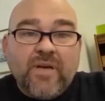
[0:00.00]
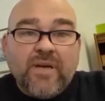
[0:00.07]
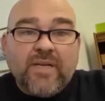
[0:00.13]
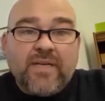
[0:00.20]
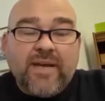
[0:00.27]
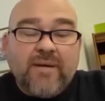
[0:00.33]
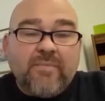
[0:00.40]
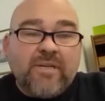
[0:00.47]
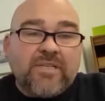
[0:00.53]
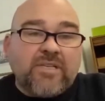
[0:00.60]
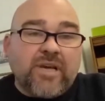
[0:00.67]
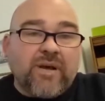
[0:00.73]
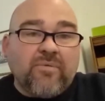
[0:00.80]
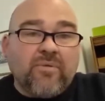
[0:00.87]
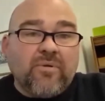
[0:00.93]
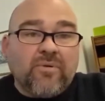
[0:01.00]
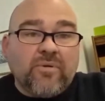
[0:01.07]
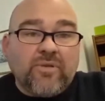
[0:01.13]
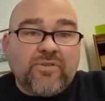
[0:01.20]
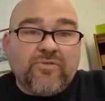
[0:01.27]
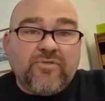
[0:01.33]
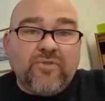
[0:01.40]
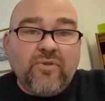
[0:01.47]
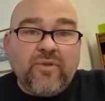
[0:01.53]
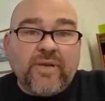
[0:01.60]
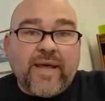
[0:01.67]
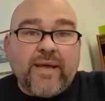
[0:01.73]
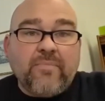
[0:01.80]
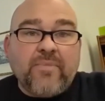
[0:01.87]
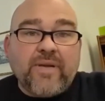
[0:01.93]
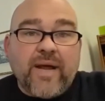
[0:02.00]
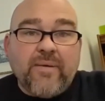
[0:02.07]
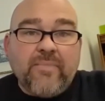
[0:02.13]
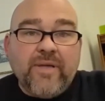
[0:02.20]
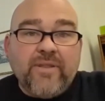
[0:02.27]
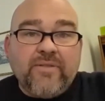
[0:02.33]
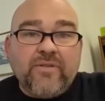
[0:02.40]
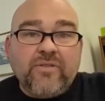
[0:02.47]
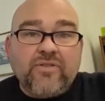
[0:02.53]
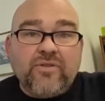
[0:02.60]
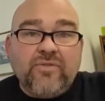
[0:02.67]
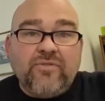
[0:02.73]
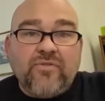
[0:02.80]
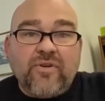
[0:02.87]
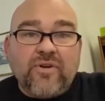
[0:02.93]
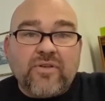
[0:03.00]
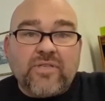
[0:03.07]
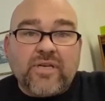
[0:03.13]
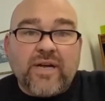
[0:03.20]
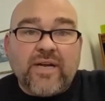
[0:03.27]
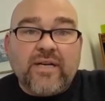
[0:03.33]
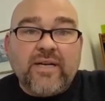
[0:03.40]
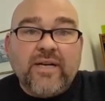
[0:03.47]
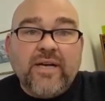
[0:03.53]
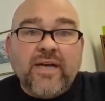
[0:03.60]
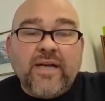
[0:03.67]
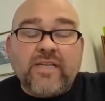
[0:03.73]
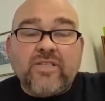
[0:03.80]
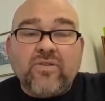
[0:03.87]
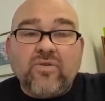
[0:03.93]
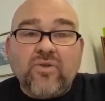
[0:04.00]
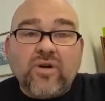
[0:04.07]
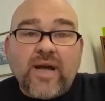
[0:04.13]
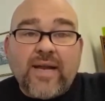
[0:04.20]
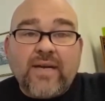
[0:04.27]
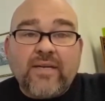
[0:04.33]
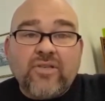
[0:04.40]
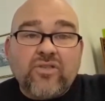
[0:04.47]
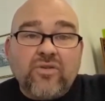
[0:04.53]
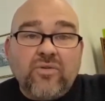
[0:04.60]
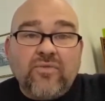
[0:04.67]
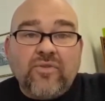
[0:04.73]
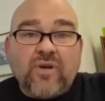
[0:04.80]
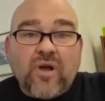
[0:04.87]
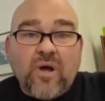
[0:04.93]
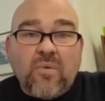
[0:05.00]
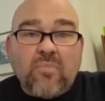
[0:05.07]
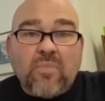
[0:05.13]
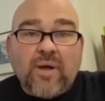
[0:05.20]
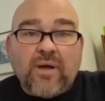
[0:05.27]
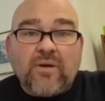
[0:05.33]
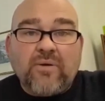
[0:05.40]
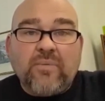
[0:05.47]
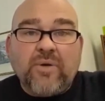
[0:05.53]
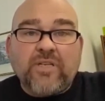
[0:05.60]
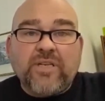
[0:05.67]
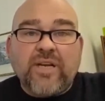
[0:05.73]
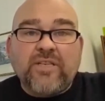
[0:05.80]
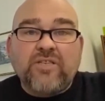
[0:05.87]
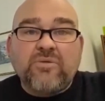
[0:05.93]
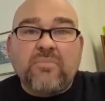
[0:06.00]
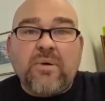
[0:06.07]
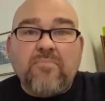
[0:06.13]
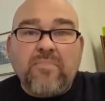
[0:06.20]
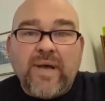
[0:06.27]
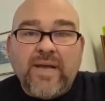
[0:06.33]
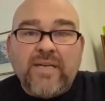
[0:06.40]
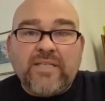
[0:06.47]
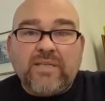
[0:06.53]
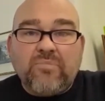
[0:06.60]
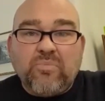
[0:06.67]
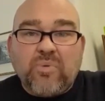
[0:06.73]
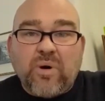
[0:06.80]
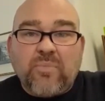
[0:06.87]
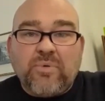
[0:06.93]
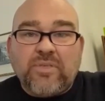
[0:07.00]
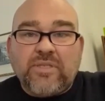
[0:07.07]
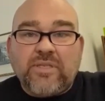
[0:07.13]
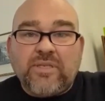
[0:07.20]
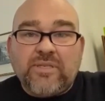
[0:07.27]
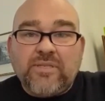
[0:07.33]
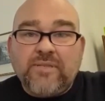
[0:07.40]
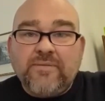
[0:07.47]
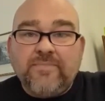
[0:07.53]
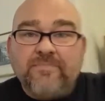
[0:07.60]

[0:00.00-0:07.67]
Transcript: DMSO, or its full name dimethyl sulfoxide, is an organic sulfur compound which has some amazing properties.